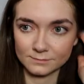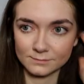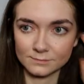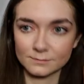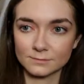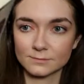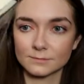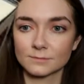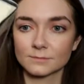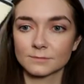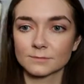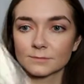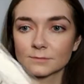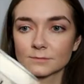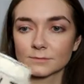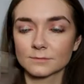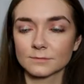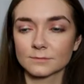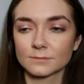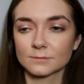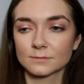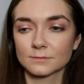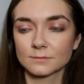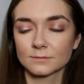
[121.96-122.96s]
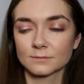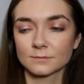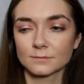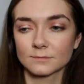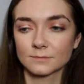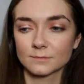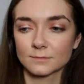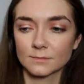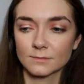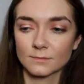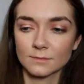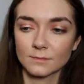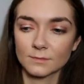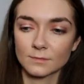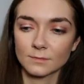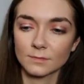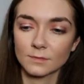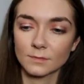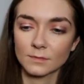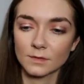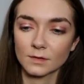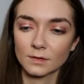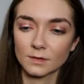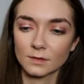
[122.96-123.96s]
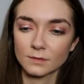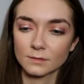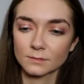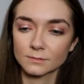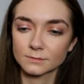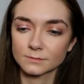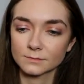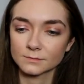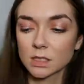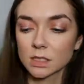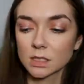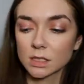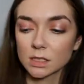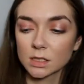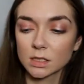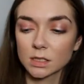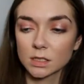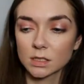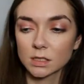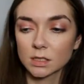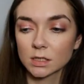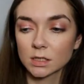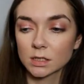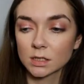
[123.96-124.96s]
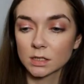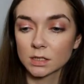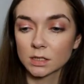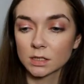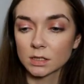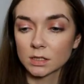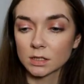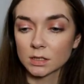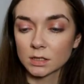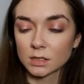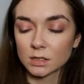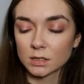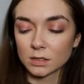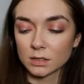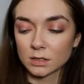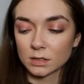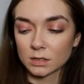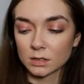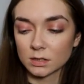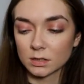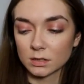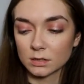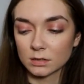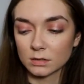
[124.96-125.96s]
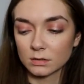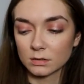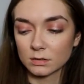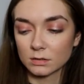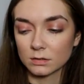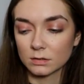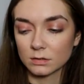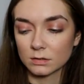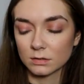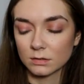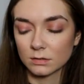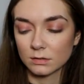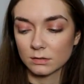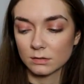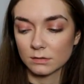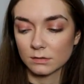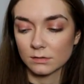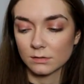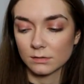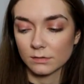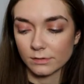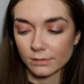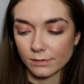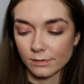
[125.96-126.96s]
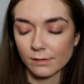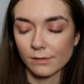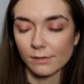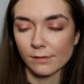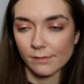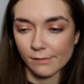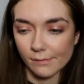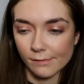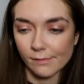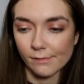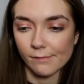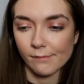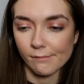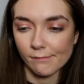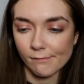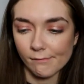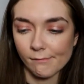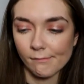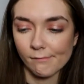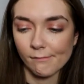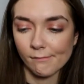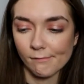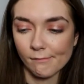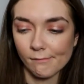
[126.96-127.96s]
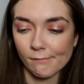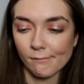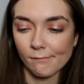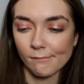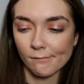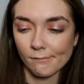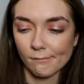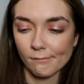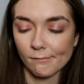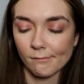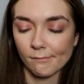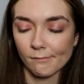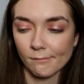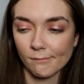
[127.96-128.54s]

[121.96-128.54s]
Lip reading: No words are spoken by the person on screen.